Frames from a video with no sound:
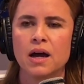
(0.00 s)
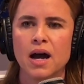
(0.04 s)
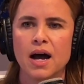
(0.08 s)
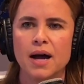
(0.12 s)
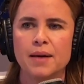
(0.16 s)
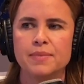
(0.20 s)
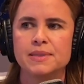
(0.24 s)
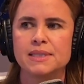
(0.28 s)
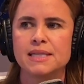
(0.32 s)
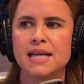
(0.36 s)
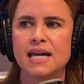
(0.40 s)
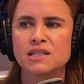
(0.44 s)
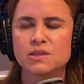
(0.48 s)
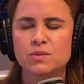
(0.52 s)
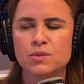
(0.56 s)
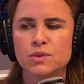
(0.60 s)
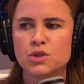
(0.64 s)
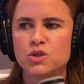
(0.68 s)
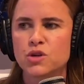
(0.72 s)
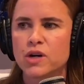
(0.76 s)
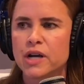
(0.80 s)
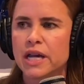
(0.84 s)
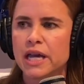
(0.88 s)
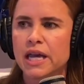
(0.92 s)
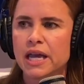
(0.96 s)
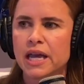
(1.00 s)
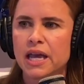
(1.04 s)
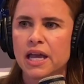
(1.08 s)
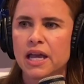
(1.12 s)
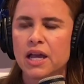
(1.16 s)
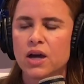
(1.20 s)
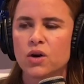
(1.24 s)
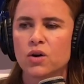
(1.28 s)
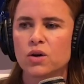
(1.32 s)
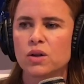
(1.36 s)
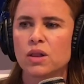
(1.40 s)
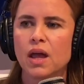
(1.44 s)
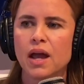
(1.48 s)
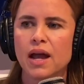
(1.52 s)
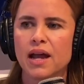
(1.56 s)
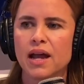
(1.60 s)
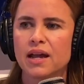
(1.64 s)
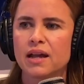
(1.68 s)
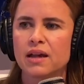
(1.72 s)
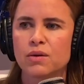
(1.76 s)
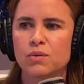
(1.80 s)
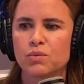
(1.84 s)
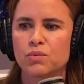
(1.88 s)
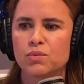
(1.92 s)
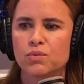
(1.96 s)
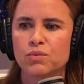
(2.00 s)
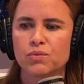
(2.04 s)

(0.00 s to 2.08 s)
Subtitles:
obsessed with drinking or like